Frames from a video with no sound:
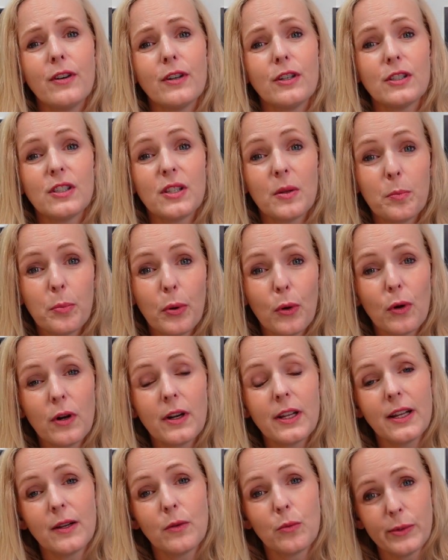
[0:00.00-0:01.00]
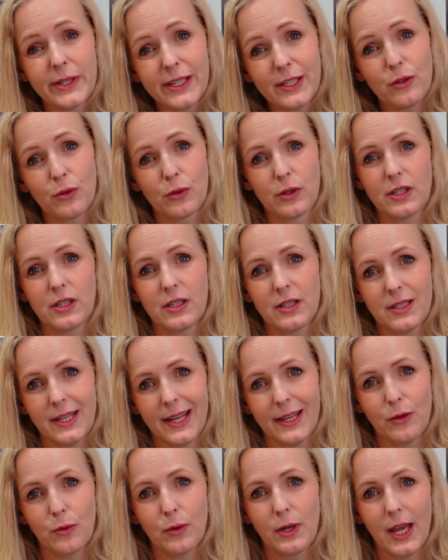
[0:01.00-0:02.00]
the support and resources
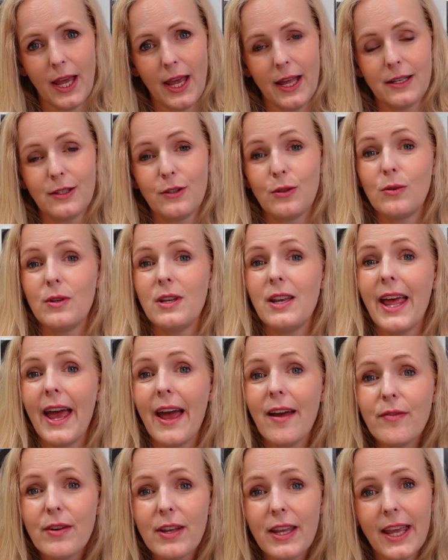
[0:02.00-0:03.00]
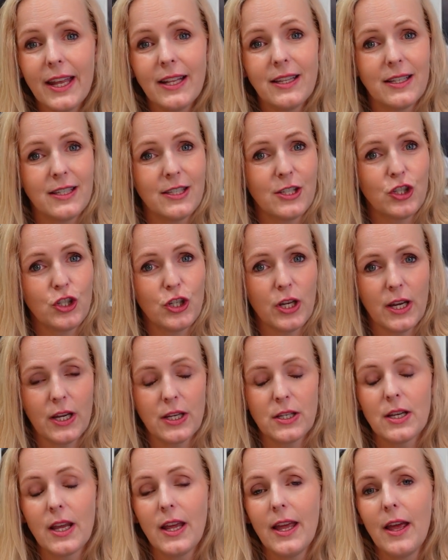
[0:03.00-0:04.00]
that you can to navigate this
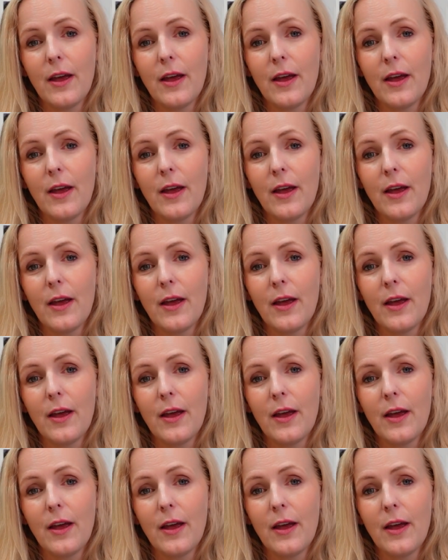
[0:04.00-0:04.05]
change